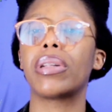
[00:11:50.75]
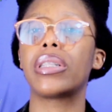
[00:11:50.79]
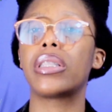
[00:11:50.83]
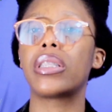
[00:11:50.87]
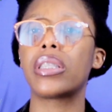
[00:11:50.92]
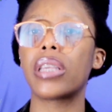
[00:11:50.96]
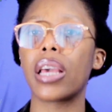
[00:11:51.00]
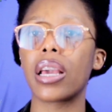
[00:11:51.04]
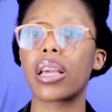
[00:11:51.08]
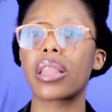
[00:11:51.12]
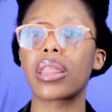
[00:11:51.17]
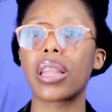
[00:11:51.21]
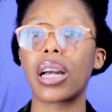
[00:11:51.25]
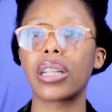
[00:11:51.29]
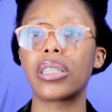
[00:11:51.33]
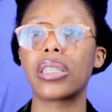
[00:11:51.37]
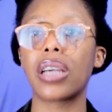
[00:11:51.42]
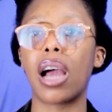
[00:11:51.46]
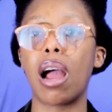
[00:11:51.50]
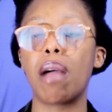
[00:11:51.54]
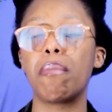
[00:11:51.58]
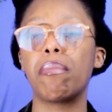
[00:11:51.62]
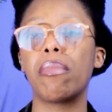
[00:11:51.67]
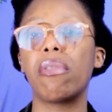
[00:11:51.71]
But take that
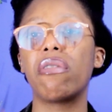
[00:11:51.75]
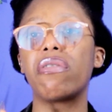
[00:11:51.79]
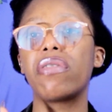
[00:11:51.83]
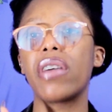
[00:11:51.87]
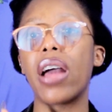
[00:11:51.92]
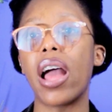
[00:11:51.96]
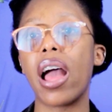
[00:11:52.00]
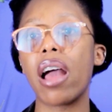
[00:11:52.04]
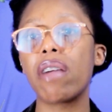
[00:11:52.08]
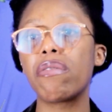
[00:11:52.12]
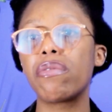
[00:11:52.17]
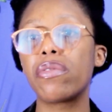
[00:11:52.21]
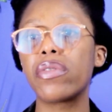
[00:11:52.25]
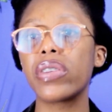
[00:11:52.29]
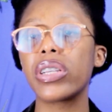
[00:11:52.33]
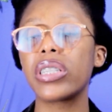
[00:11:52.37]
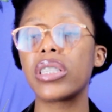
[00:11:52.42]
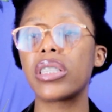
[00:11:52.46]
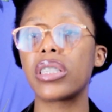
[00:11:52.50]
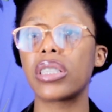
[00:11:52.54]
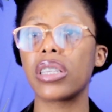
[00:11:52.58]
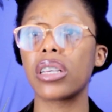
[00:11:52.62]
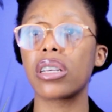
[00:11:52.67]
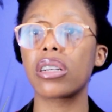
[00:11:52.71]
time of every
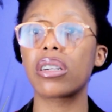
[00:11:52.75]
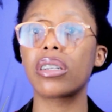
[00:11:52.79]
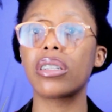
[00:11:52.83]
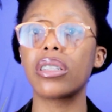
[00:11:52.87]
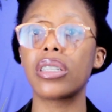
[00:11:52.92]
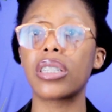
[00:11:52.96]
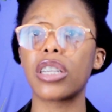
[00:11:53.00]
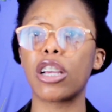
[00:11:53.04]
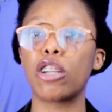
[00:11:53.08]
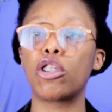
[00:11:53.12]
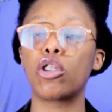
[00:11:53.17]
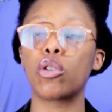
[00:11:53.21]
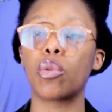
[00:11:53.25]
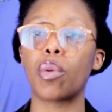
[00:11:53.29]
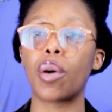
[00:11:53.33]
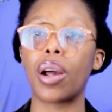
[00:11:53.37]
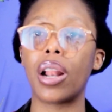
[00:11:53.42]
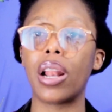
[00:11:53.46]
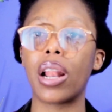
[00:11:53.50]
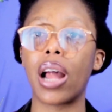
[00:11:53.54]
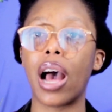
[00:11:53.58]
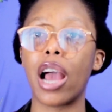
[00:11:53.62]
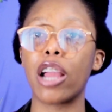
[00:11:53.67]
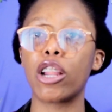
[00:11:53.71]
single day to
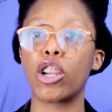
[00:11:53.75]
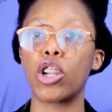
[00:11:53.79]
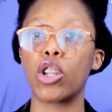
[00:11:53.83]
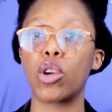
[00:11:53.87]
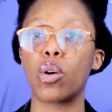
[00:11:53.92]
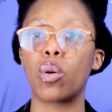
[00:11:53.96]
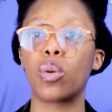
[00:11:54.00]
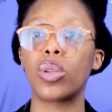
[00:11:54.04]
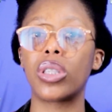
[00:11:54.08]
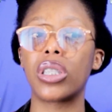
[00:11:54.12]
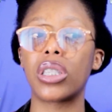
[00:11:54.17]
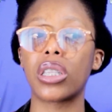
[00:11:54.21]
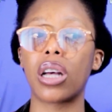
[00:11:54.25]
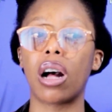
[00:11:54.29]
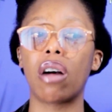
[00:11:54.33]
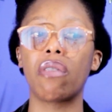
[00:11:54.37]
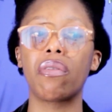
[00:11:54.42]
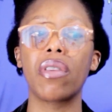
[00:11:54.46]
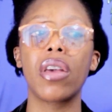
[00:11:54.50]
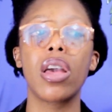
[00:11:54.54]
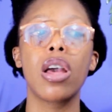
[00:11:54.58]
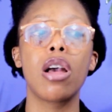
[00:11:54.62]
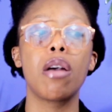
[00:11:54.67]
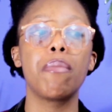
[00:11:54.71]
align
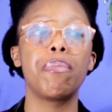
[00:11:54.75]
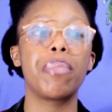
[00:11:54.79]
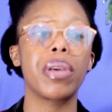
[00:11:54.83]
yourself,